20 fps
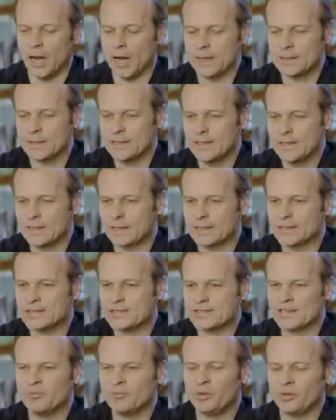I think I
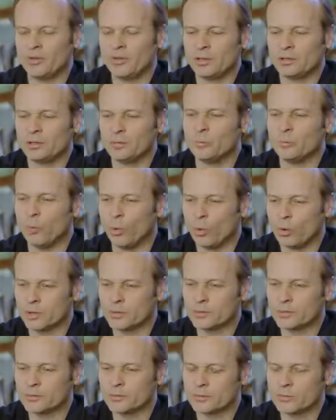assembled a little
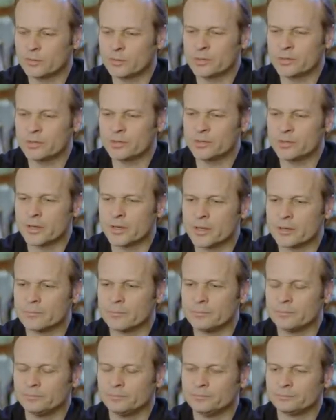board with
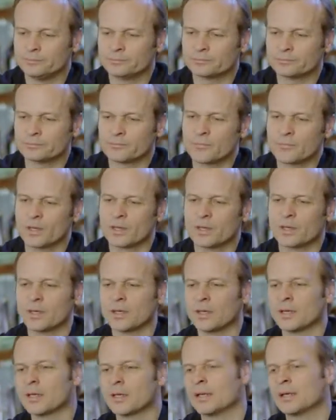um,
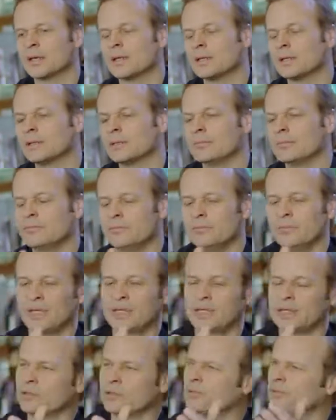uh,
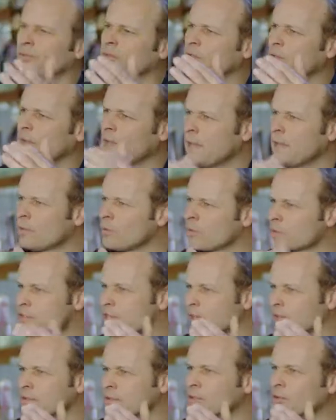Michiel van der Leeuw, our
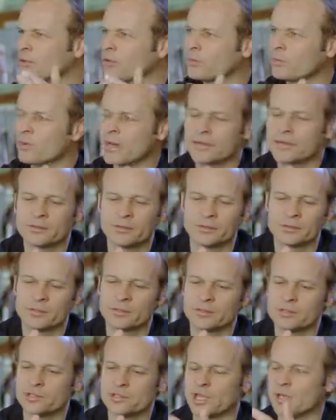technical
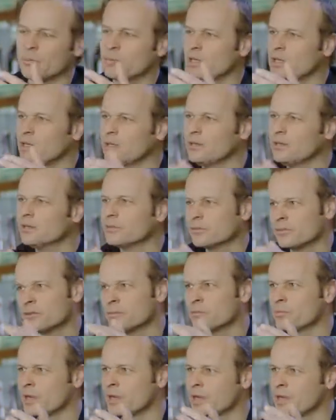director, JB
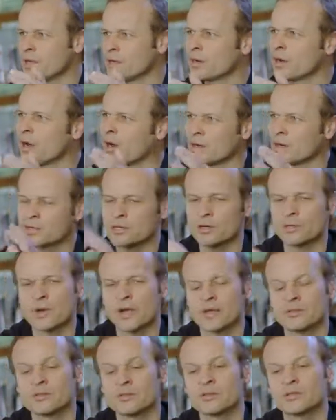van Beek, our art
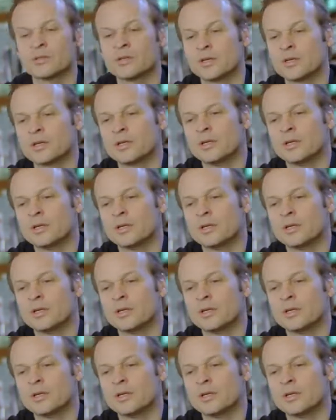director,